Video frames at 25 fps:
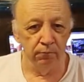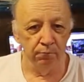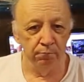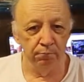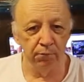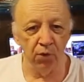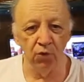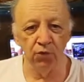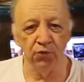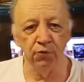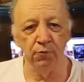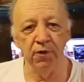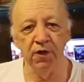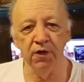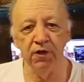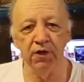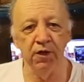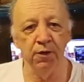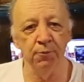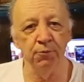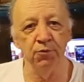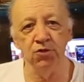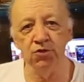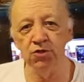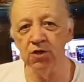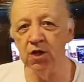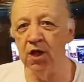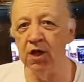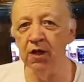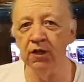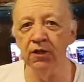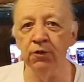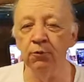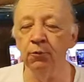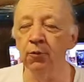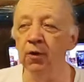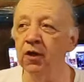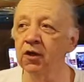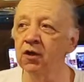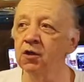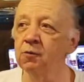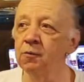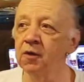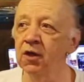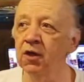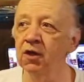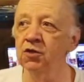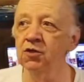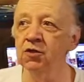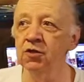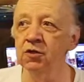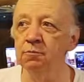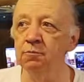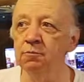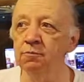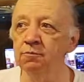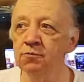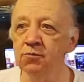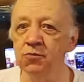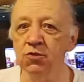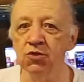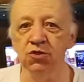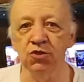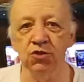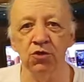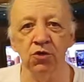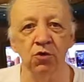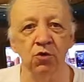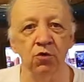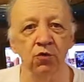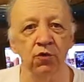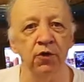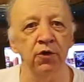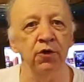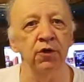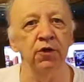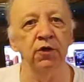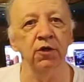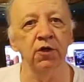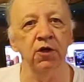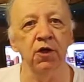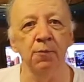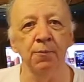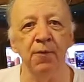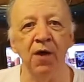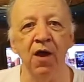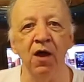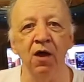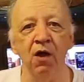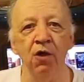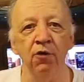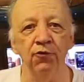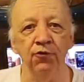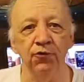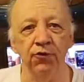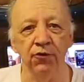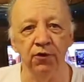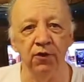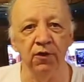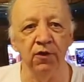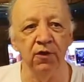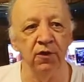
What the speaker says: both of my neighbors highly recommend them. So they're going to come out